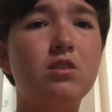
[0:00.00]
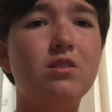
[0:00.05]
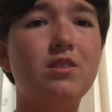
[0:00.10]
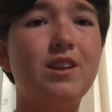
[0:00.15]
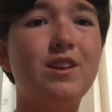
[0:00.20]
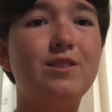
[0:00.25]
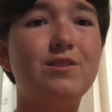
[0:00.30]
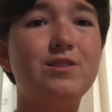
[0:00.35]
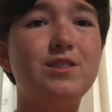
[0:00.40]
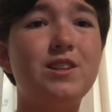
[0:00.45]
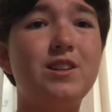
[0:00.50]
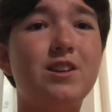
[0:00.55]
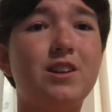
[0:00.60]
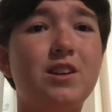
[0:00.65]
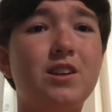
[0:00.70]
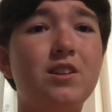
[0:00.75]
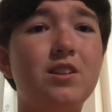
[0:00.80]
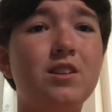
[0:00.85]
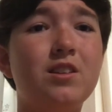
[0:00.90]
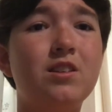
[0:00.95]
Then you see
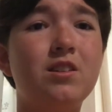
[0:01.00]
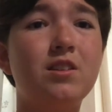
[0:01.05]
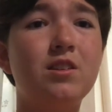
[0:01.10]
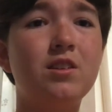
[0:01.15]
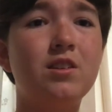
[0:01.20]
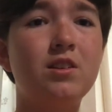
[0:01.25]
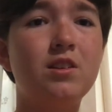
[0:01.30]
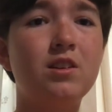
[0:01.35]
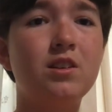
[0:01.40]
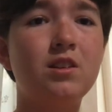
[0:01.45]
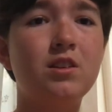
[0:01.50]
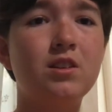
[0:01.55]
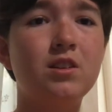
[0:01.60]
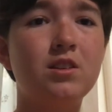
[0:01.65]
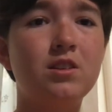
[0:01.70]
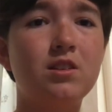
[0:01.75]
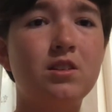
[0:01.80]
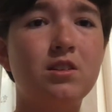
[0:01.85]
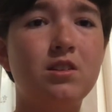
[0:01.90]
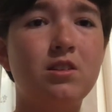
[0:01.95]
her,
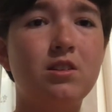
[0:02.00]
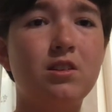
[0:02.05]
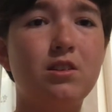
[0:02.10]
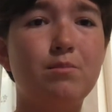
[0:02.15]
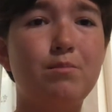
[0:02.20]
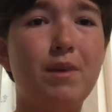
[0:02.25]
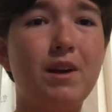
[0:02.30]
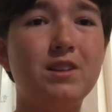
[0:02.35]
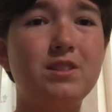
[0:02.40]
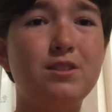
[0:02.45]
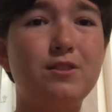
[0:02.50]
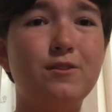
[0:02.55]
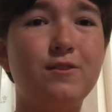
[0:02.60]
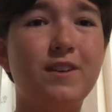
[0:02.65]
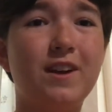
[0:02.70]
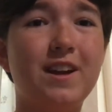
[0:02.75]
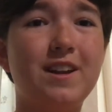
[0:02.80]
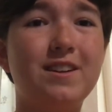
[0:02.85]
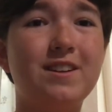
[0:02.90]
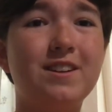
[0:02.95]
your best
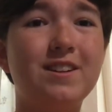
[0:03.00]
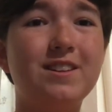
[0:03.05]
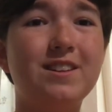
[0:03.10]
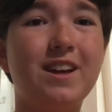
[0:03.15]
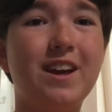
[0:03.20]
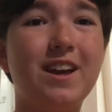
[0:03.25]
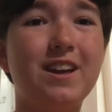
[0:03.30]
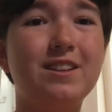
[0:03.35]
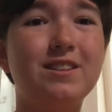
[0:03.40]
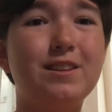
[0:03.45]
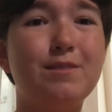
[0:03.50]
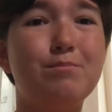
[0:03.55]
friend, lying